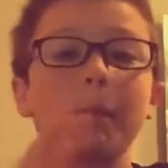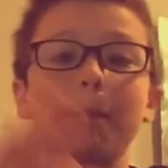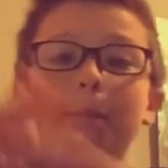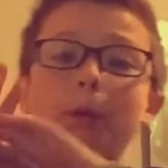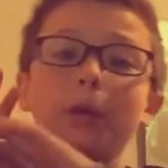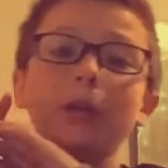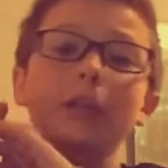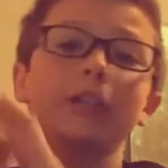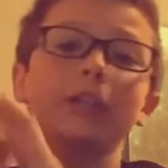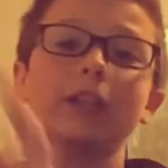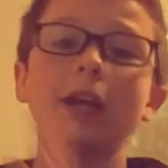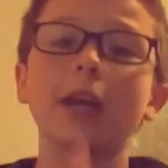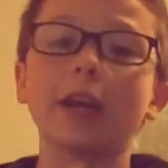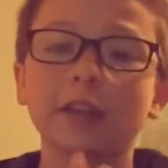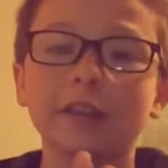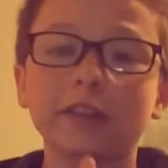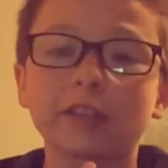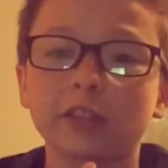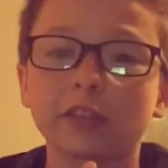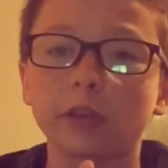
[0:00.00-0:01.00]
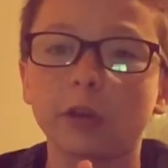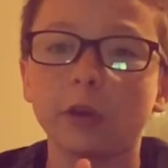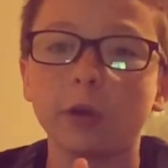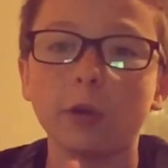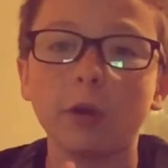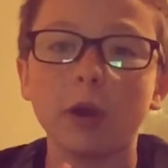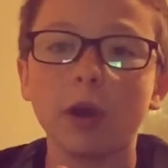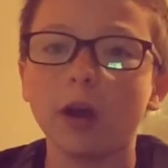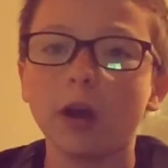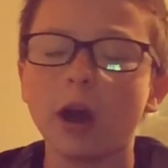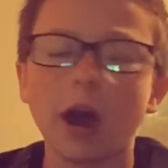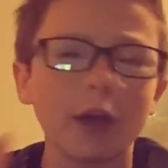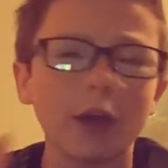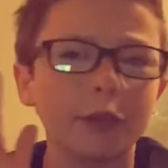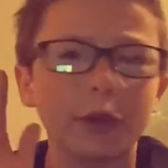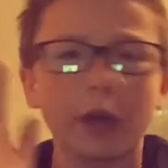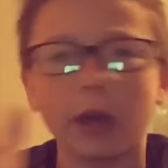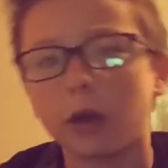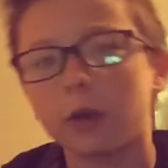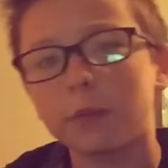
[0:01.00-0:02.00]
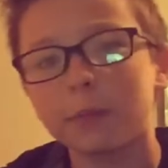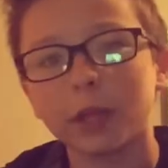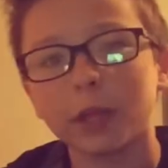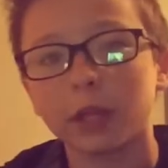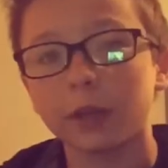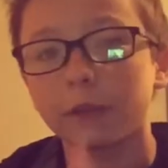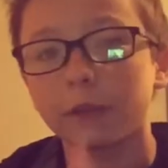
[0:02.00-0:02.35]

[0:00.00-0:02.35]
But yeah, so uh, I thought I would make